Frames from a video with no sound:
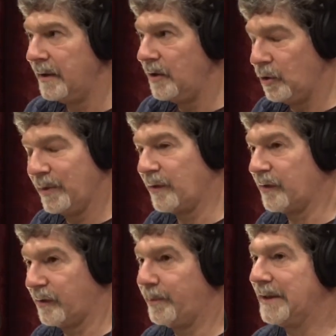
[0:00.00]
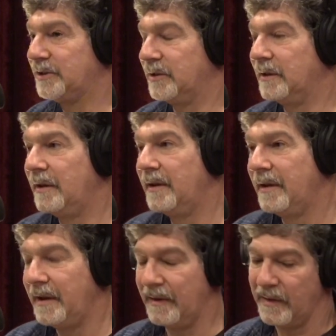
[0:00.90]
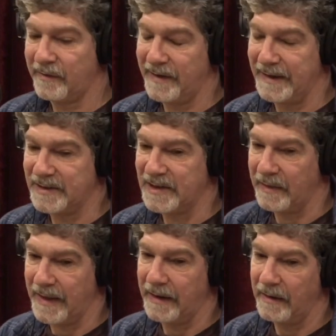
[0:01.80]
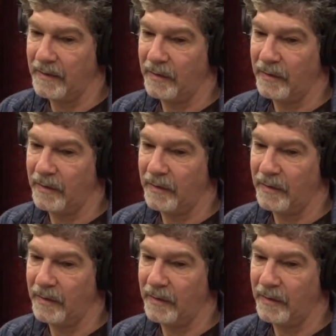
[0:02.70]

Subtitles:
humans are special in the sense that